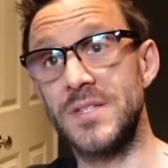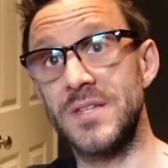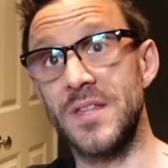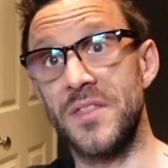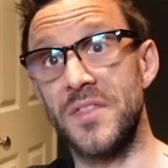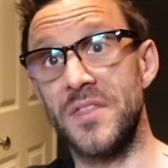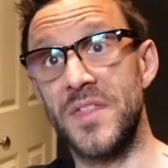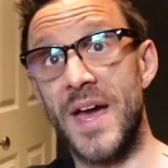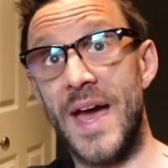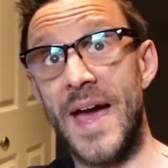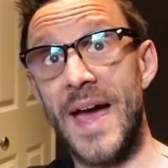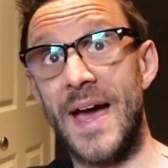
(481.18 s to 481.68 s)
to
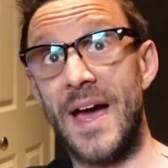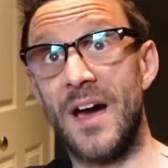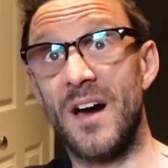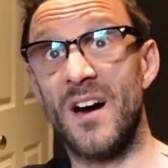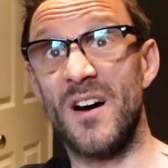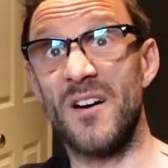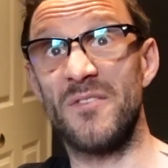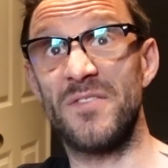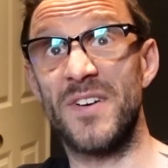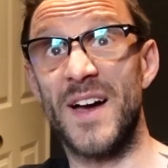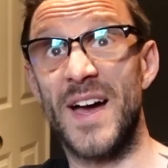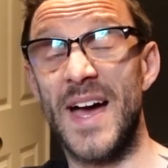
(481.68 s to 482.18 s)
that,
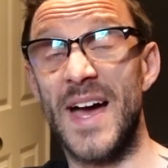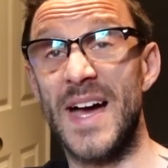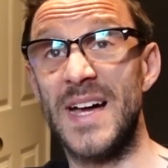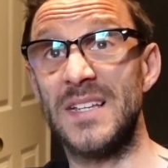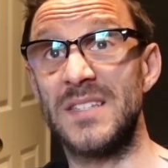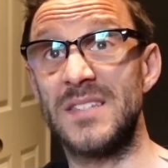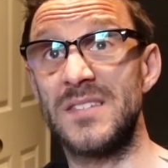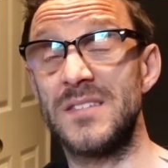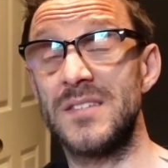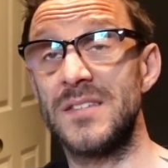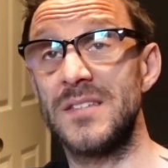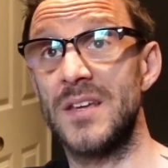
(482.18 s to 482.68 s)
I've
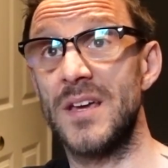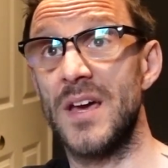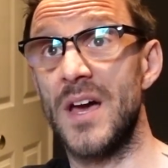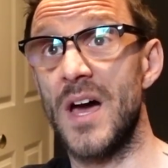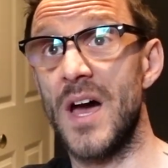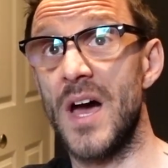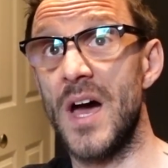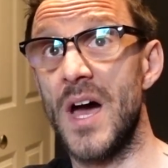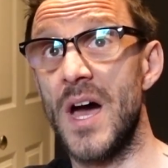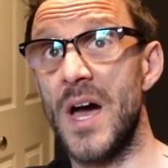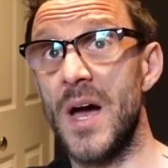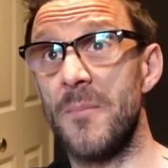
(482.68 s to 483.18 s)
had
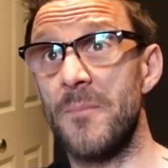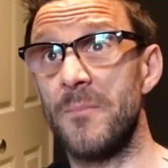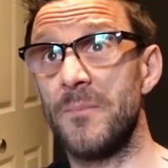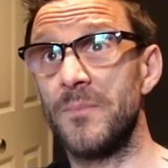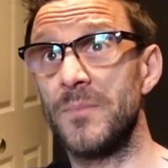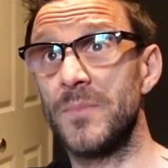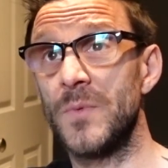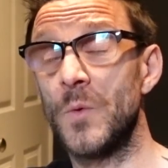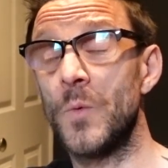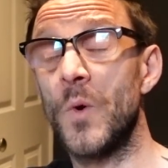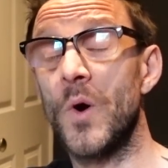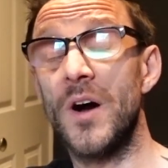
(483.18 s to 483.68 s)

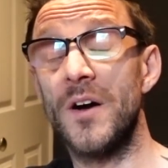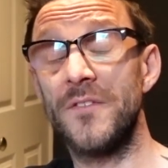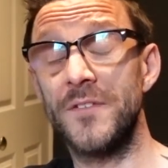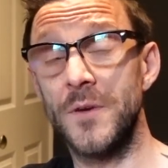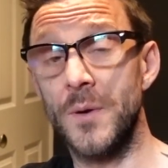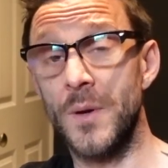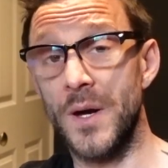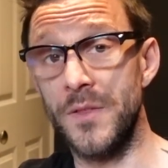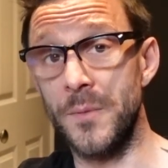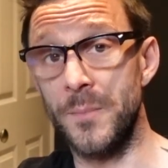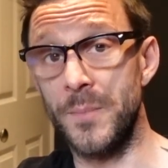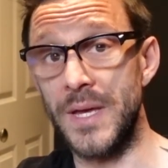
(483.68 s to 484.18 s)
quite a
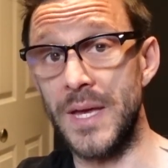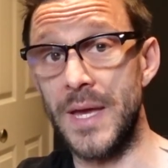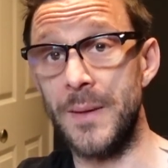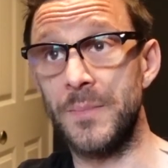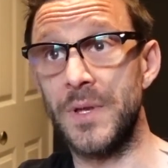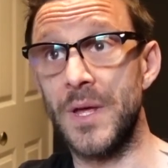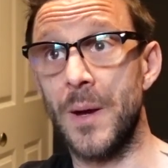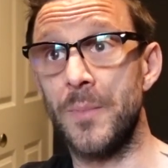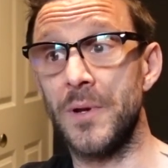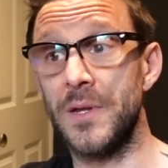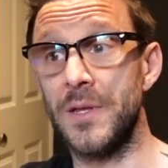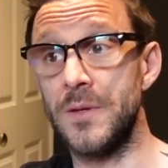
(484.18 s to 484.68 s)
few other
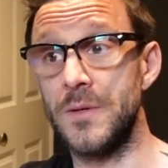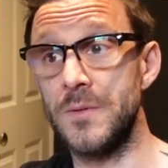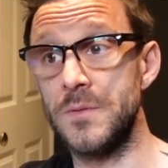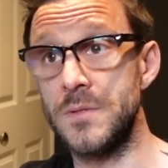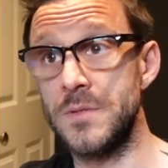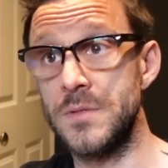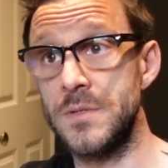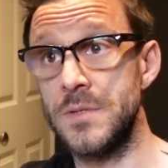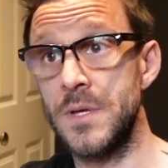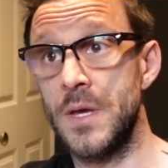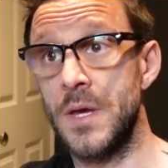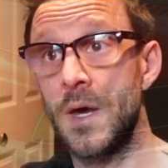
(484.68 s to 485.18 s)

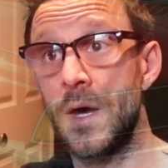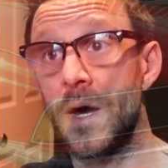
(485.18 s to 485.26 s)
BMWs.